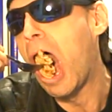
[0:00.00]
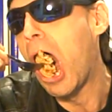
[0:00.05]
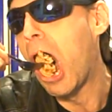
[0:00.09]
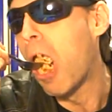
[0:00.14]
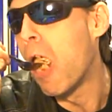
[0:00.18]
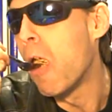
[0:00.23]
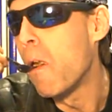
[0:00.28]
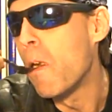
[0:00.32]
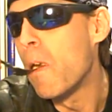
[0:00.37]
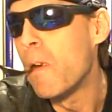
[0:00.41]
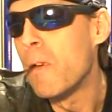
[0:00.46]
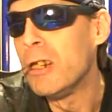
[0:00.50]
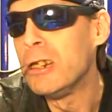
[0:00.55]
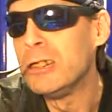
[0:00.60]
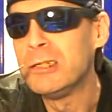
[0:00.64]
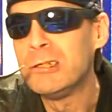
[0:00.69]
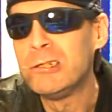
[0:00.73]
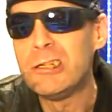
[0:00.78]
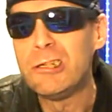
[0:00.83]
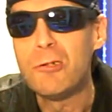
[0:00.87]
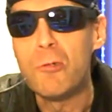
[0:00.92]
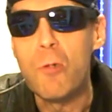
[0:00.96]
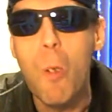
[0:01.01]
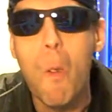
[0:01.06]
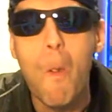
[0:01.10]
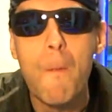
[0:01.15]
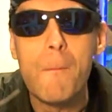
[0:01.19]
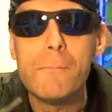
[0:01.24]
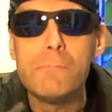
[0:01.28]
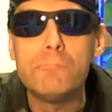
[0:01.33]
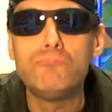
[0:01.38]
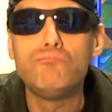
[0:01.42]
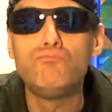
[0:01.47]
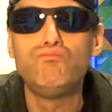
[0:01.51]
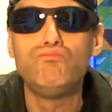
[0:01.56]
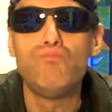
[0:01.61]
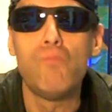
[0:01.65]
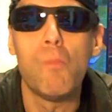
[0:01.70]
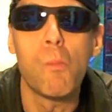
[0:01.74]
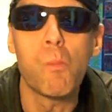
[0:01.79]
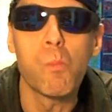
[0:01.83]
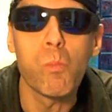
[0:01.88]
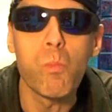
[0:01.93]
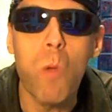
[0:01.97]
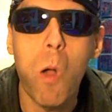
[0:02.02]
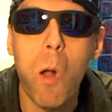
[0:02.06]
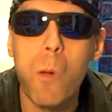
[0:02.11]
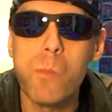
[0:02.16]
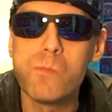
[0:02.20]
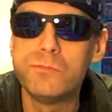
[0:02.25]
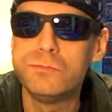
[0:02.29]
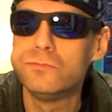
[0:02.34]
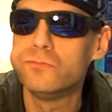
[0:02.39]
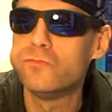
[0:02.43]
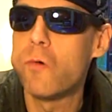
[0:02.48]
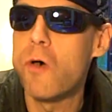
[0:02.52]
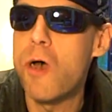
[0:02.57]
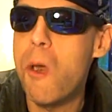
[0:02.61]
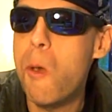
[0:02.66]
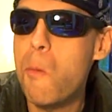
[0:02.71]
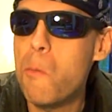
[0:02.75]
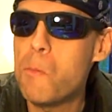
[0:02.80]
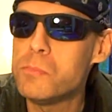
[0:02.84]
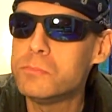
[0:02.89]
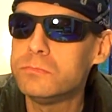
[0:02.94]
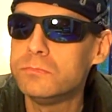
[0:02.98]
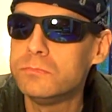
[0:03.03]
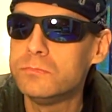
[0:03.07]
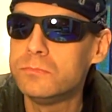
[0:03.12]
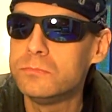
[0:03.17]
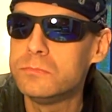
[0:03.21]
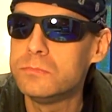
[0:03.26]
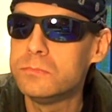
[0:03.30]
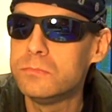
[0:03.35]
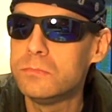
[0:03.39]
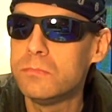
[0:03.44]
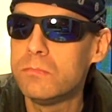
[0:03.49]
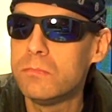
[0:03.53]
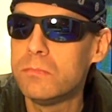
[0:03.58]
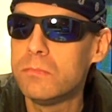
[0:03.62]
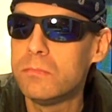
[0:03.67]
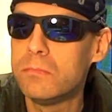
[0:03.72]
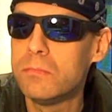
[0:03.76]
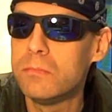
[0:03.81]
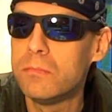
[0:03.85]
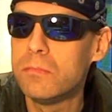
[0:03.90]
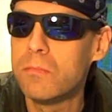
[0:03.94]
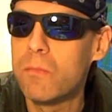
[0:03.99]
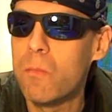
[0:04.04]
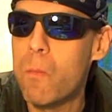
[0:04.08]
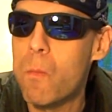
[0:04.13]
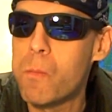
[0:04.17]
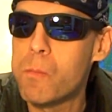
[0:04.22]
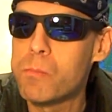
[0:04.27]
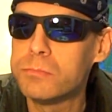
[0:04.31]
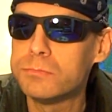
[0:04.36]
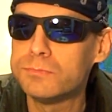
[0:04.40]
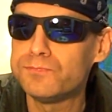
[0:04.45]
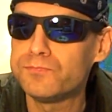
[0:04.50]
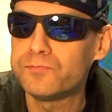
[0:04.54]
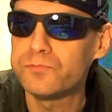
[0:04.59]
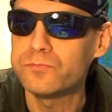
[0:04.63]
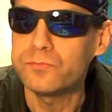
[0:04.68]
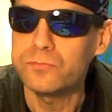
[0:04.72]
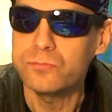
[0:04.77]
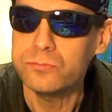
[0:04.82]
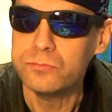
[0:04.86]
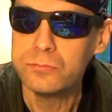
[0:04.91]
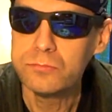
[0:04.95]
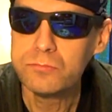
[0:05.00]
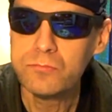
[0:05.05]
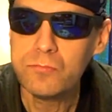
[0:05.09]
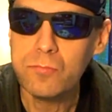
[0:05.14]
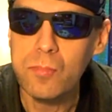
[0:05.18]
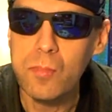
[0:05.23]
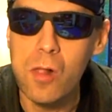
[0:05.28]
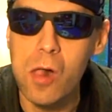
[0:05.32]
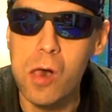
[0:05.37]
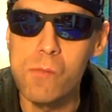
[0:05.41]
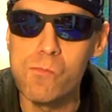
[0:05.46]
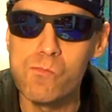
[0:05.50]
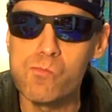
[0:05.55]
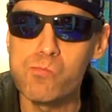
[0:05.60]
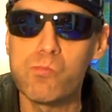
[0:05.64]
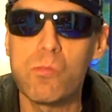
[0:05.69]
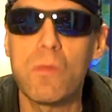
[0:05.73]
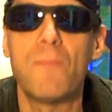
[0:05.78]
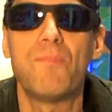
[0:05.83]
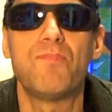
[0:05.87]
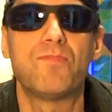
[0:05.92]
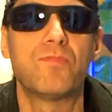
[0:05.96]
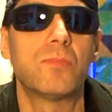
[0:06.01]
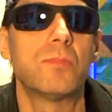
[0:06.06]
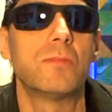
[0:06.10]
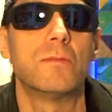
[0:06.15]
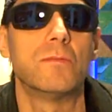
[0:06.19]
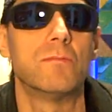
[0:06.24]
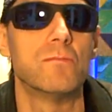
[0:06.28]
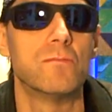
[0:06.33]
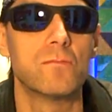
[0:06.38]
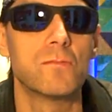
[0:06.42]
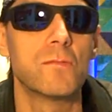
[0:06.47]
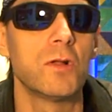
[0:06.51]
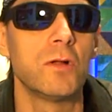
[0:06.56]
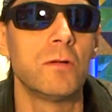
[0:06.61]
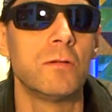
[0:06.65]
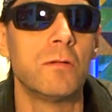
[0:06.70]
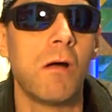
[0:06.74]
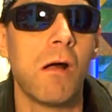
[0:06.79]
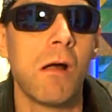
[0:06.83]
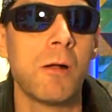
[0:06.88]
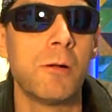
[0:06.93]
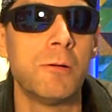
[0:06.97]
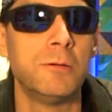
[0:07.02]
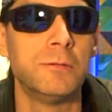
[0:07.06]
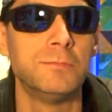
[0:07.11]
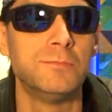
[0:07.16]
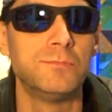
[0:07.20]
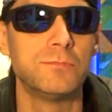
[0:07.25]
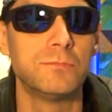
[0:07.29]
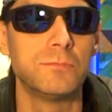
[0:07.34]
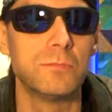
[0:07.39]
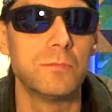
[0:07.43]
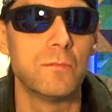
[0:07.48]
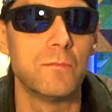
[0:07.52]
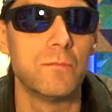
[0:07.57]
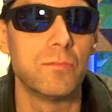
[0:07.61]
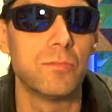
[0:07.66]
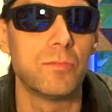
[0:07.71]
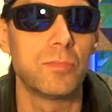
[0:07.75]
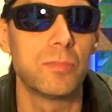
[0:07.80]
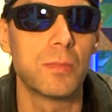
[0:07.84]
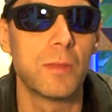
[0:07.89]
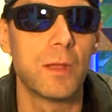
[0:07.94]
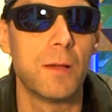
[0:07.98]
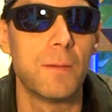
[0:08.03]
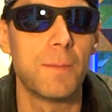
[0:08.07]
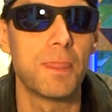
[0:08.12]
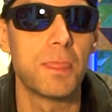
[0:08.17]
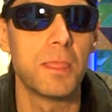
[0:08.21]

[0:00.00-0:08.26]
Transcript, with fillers: Don't forget your breakfast dance. What? The breakfast dance. The breakfast dance. Don't forget your breakfast dance.